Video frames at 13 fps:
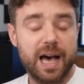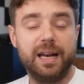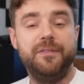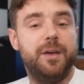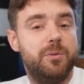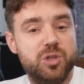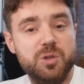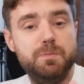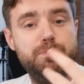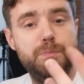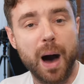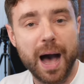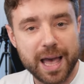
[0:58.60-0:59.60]
And if they would
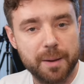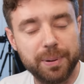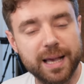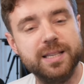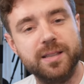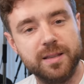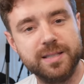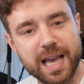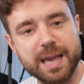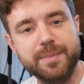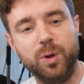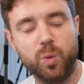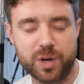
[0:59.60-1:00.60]
just buy a place at the
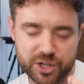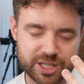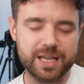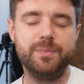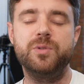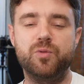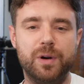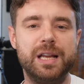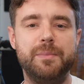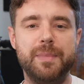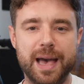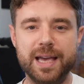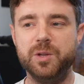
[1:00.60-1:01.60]
table, which seems
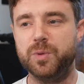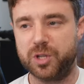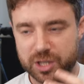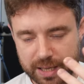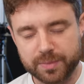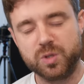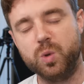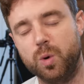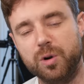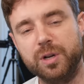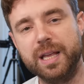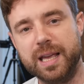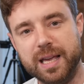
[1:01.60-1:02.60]
ready-made, which seems to
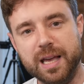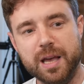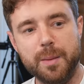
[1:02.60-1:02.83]
already